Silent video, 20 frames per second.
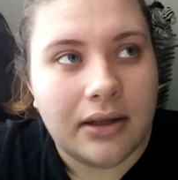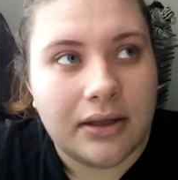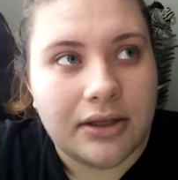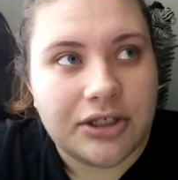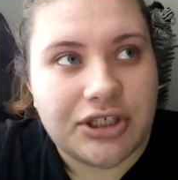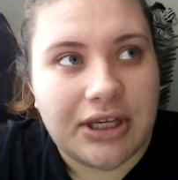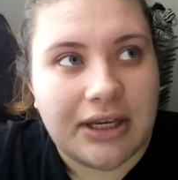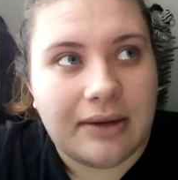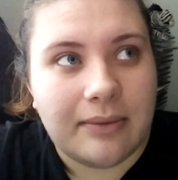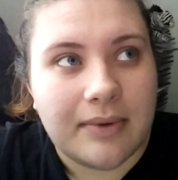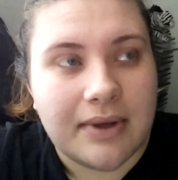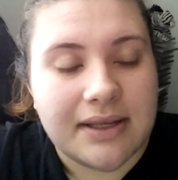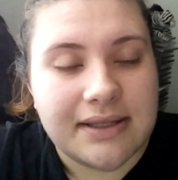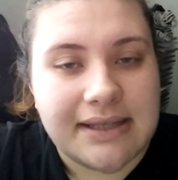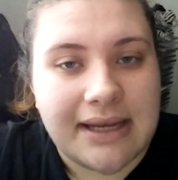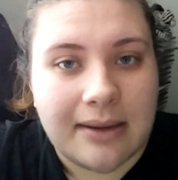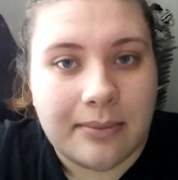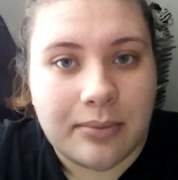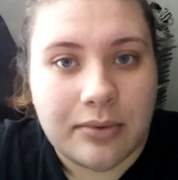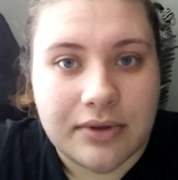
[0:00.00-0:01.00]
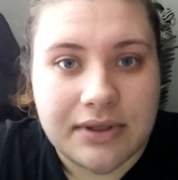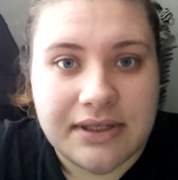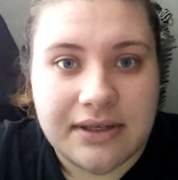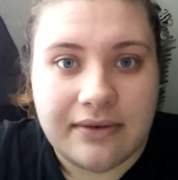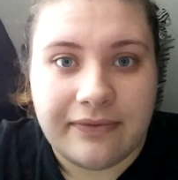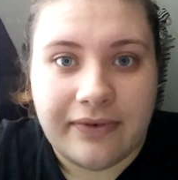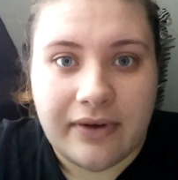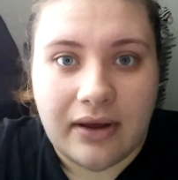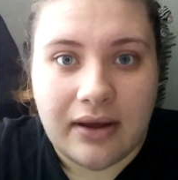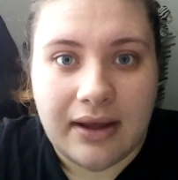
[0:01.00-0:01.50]
she was able to
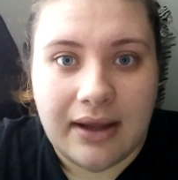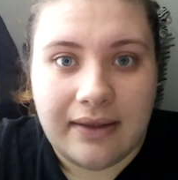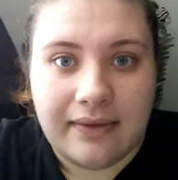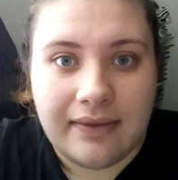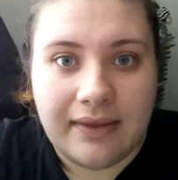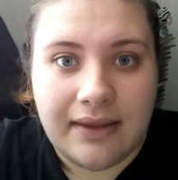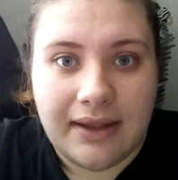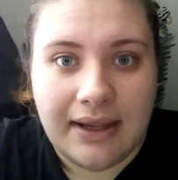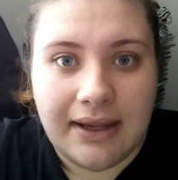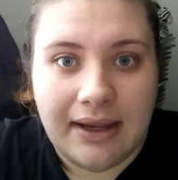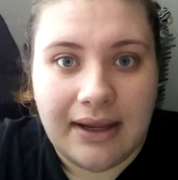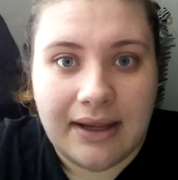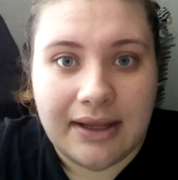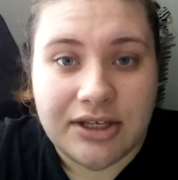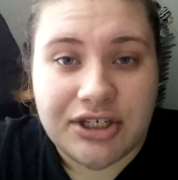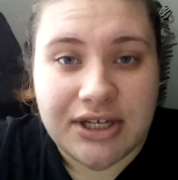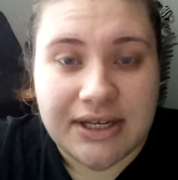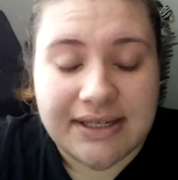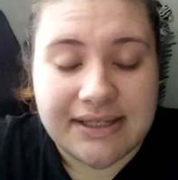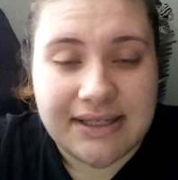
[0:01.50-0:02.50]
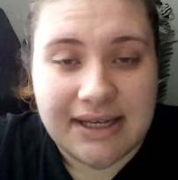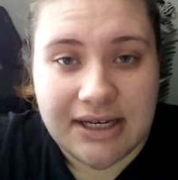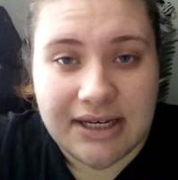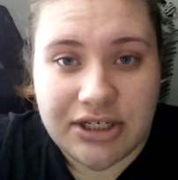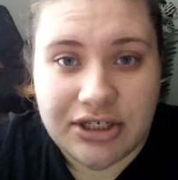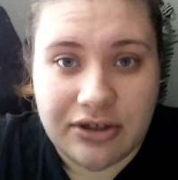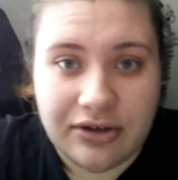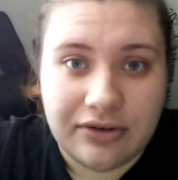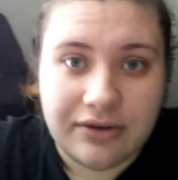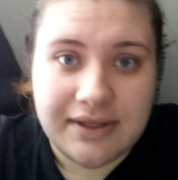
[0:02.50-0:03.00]
find the
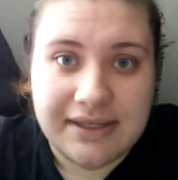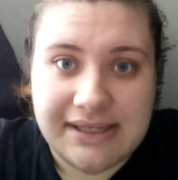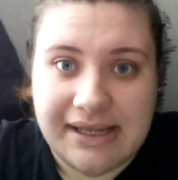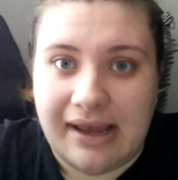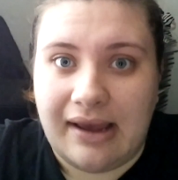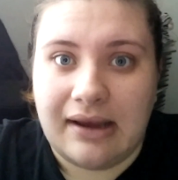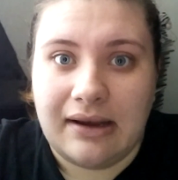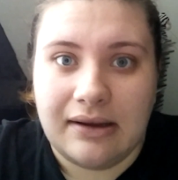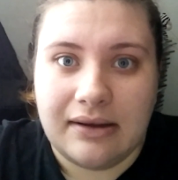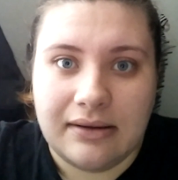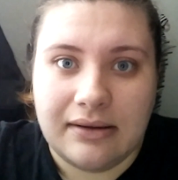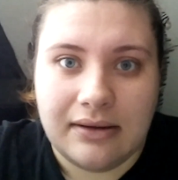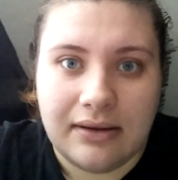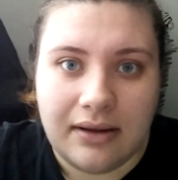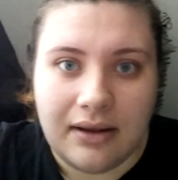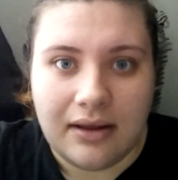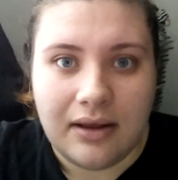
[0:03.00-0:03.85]
gestational sac.